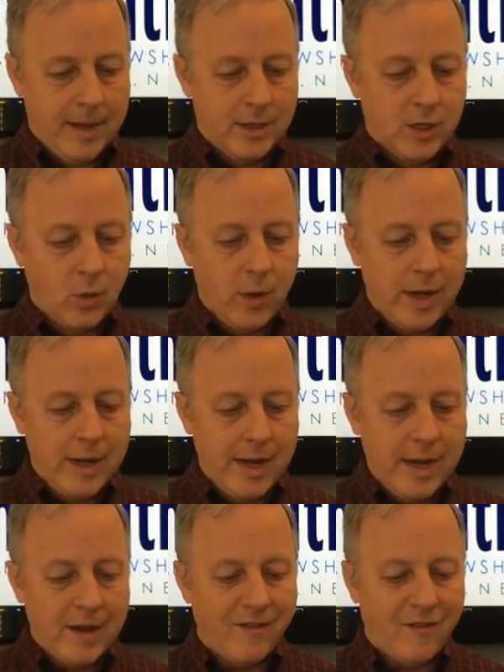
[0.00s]
that we need
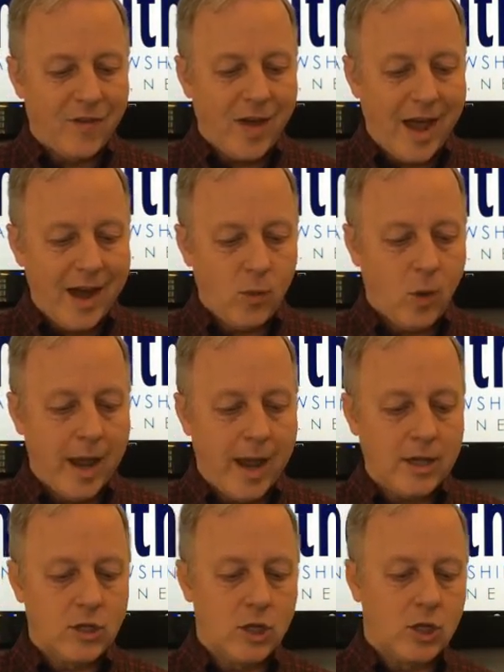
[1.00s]
to find ways
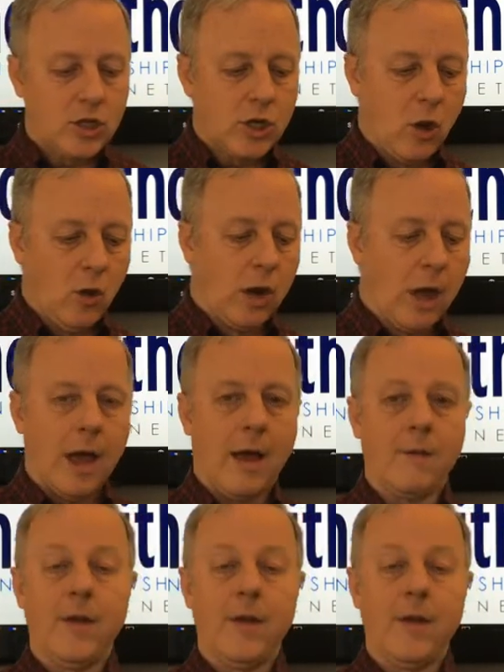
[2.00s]
to show love,